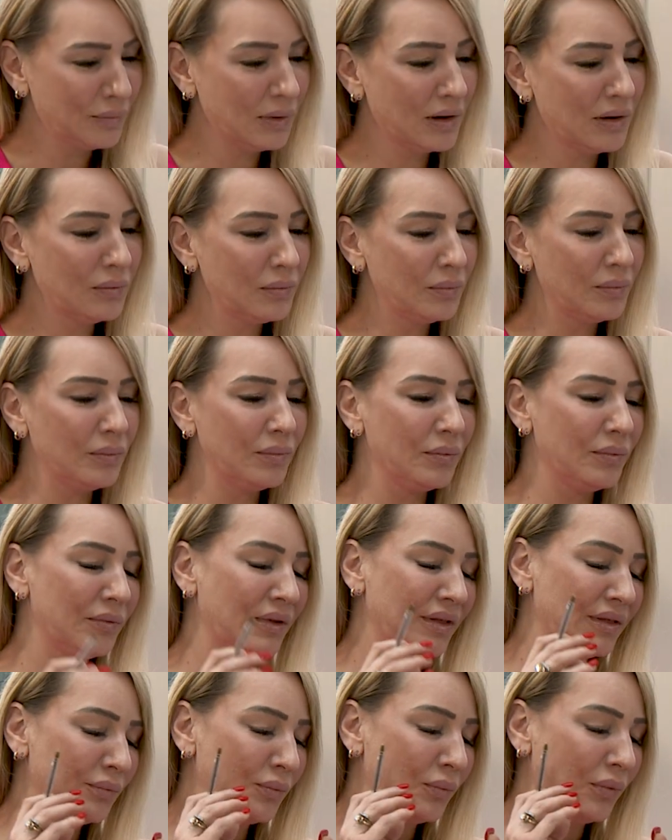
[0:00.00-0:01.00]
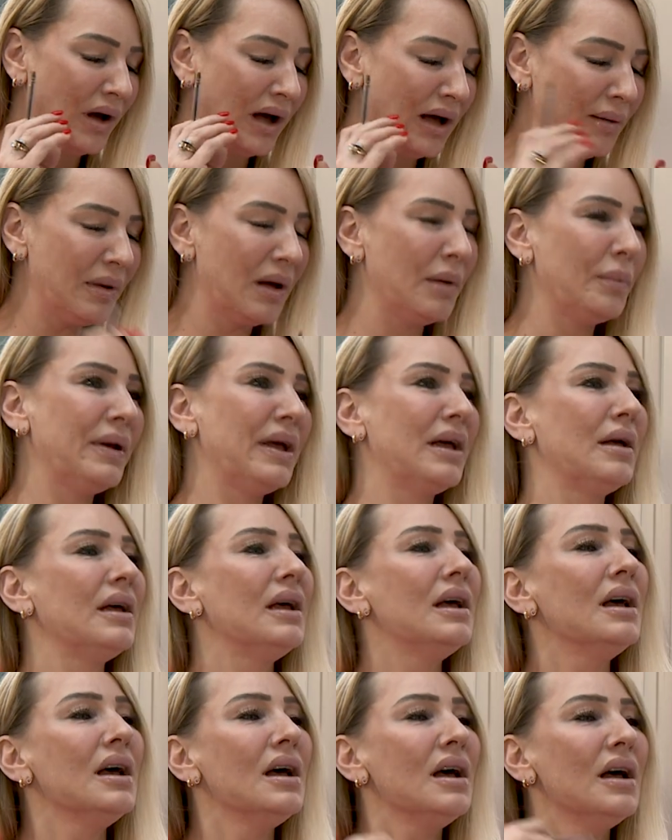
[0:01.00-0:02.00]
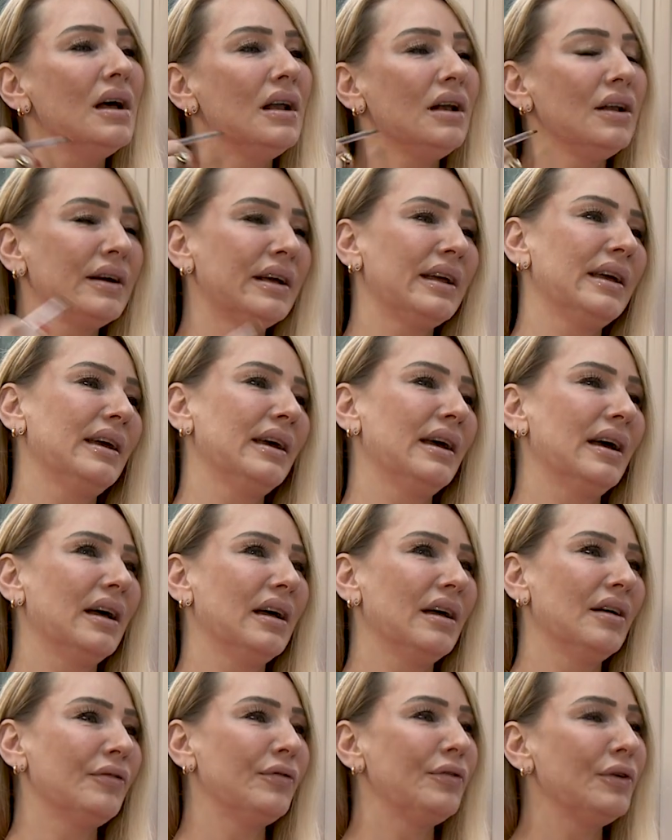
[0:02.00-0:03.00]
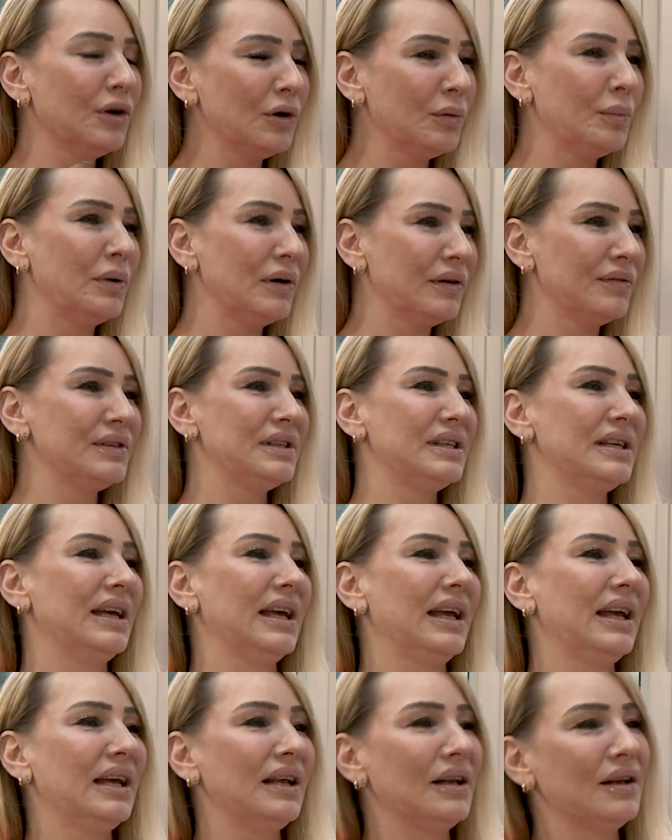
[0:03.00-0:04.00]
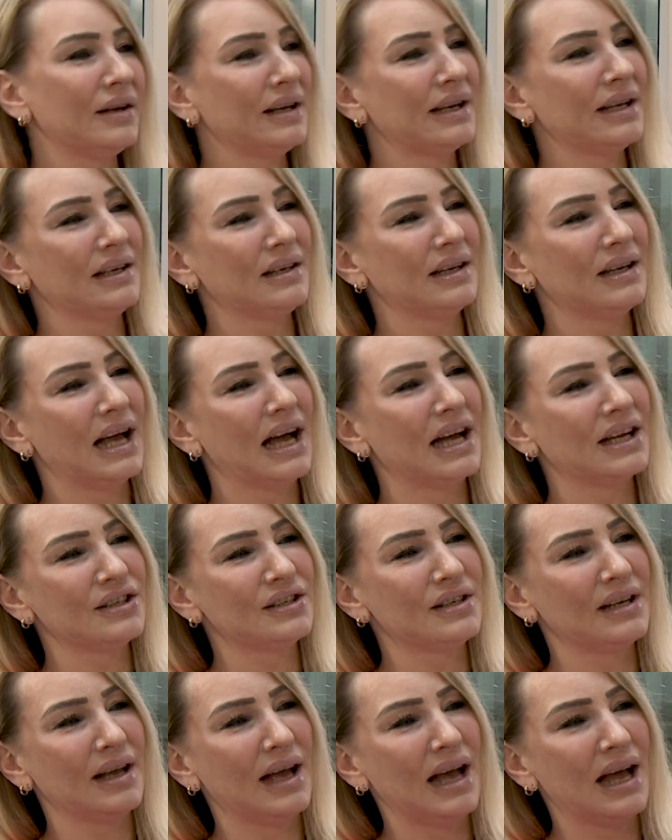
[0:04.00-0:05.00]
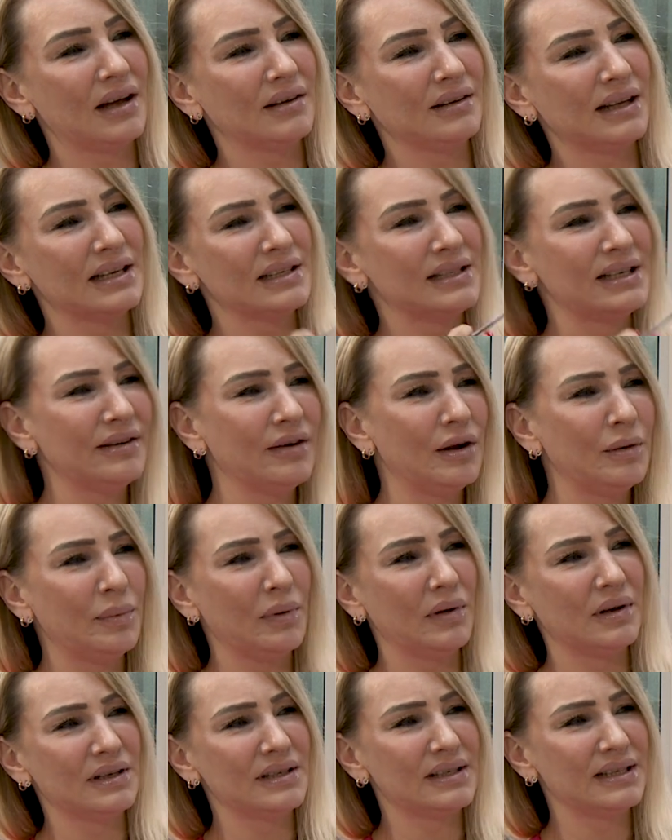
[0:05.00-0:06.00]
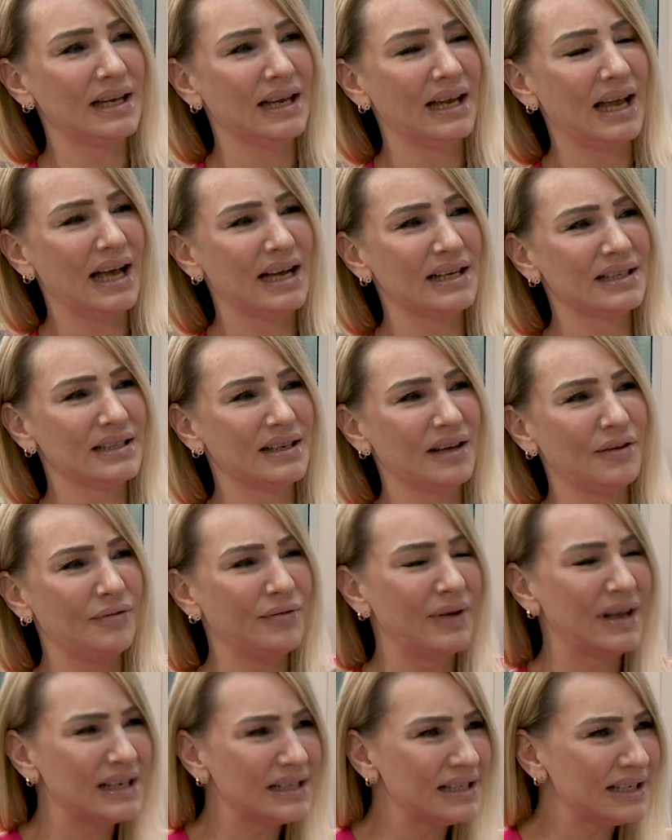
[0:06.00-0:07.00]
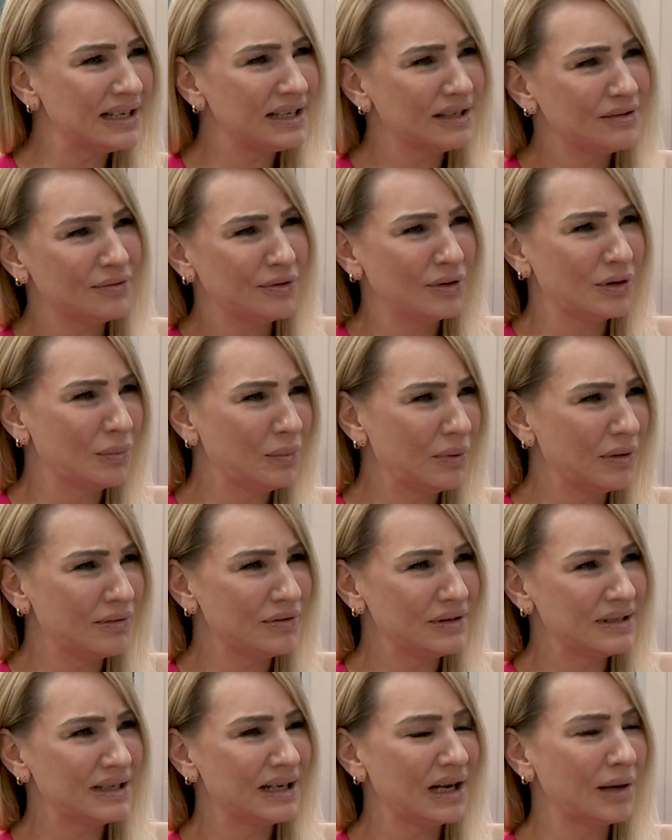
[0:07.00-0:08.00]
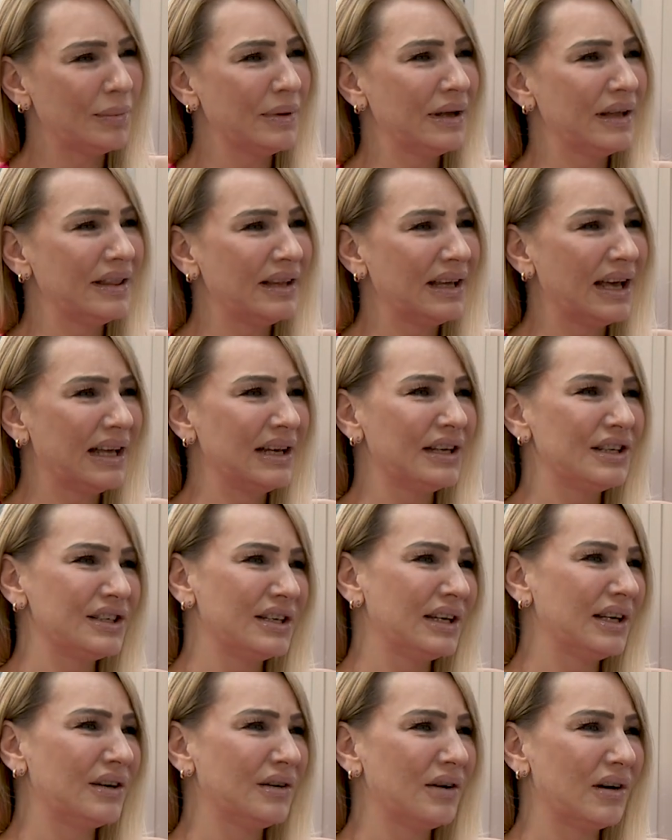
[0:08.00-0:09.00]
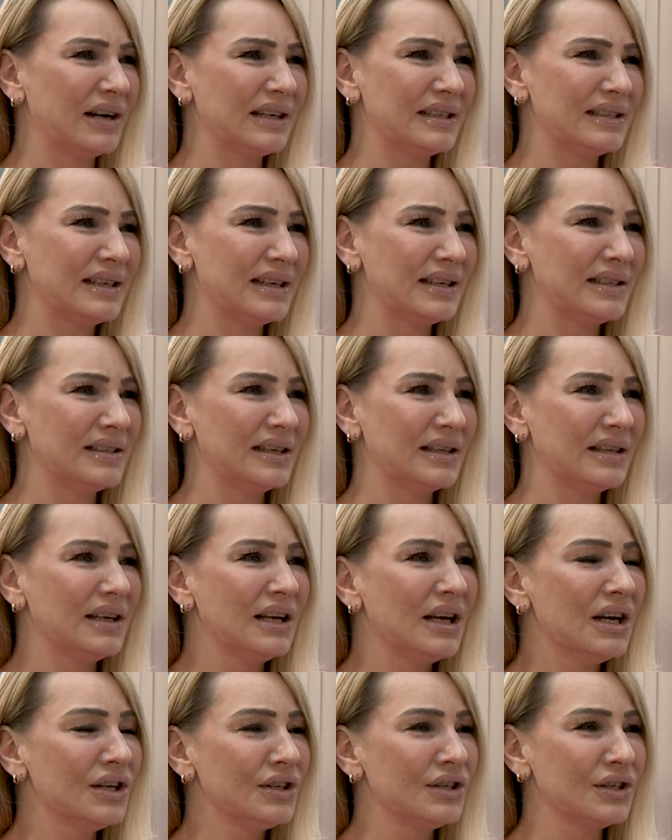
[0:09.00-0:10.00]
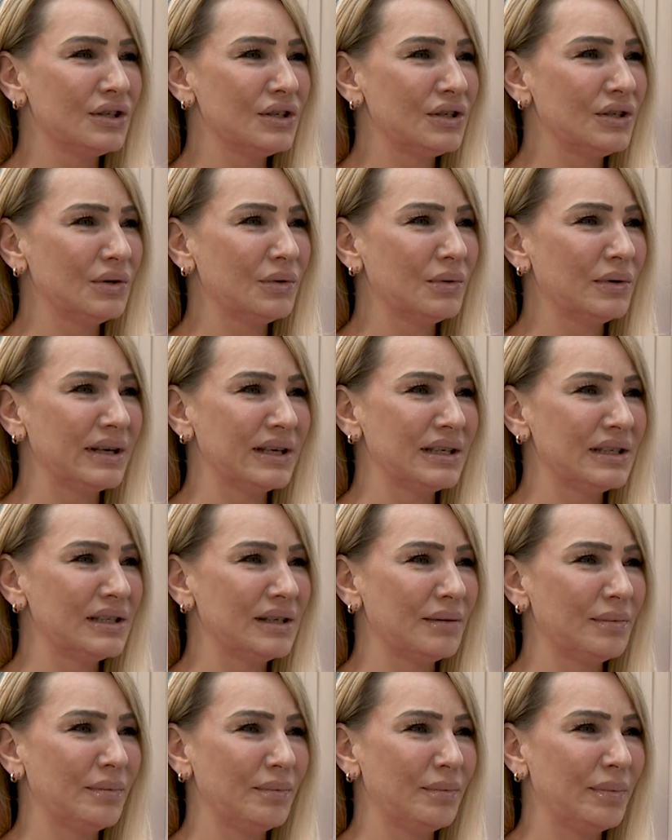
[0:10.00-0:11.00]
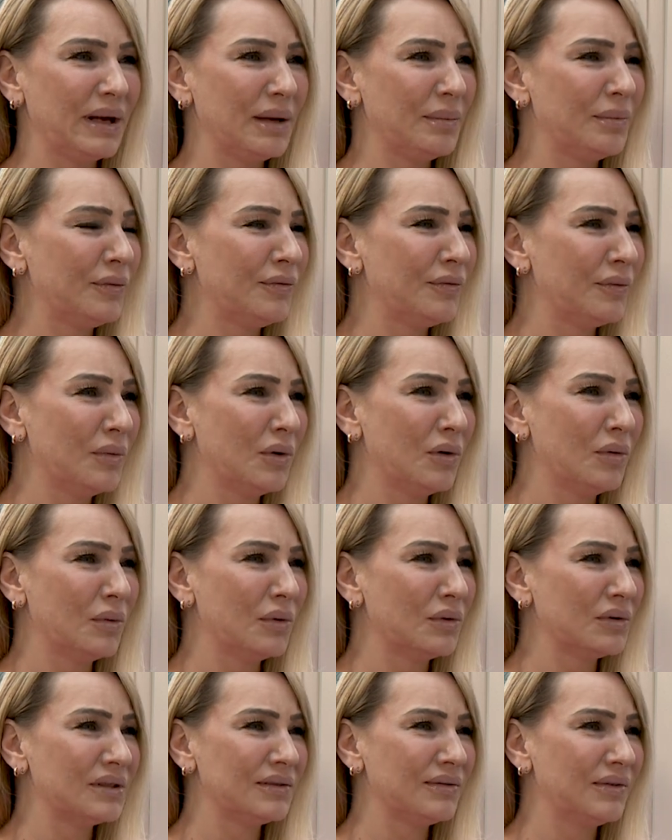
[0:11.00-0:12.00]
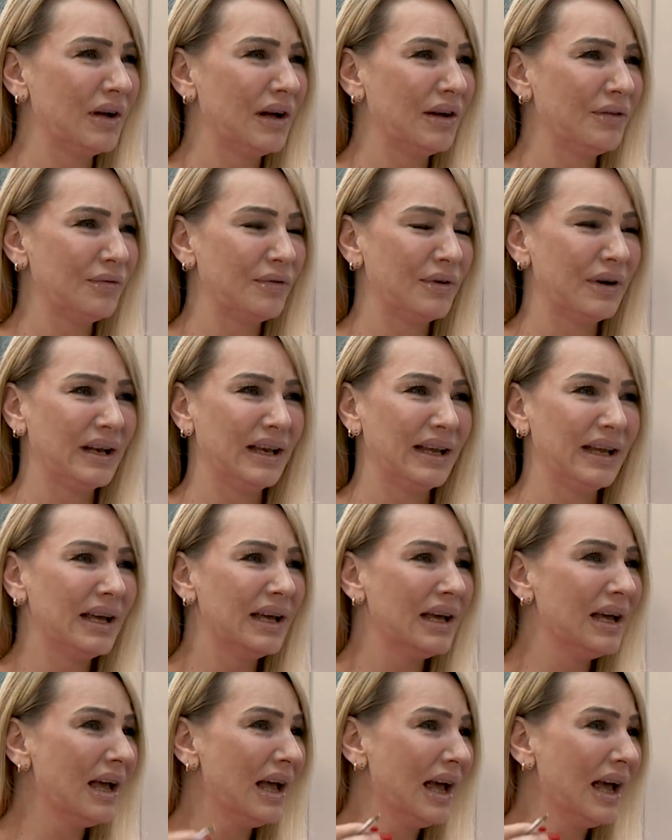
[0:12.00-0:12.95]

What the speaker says: Well, I'm up here looking at fuel poverty, looking actually at how net zero policy has affected fuel poverty up here, the energy crisis, and just talking to people from all walks of life, really.